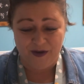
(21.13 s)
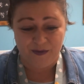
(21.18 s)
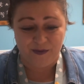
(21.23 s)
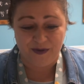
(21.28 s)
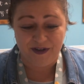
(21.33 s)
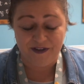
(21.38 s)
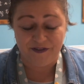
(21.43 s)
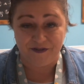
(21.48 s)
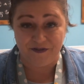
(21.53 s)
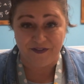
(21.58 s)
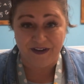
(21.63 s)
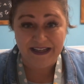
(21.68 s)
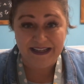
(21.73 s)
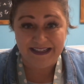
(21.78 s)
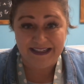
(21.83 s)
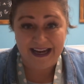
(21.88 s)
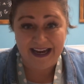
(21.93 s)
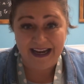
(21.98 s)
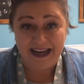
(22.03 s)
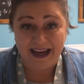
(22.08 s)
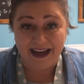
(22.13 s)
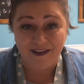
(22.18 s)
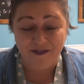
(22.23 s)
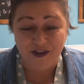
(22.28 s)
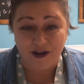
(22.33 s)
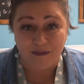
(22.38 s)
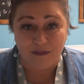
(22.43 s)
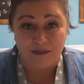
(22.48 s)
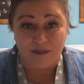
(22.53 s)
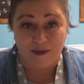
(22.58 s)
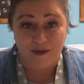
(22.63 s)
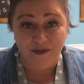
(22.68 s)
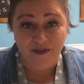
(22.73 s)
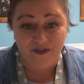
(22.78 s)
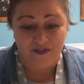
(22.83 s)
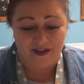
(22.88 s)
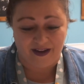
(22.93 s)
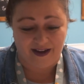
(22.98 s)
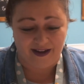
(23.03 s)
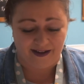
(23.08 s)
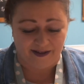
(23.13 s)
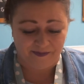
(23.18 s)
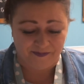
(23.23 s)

What a fun day to have your birthday.